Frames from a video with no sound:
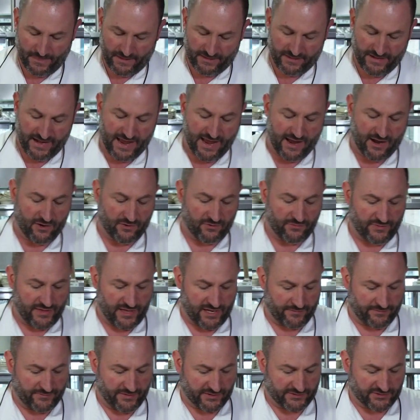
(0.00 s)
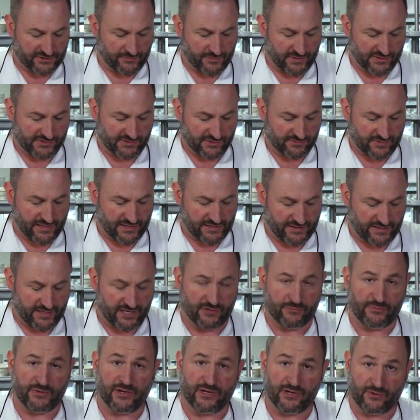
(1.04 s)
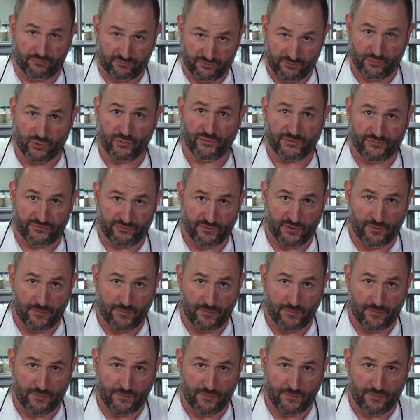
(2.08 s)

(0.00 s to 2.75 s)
Now, that abductor muscle right there, we're gonna remove it from the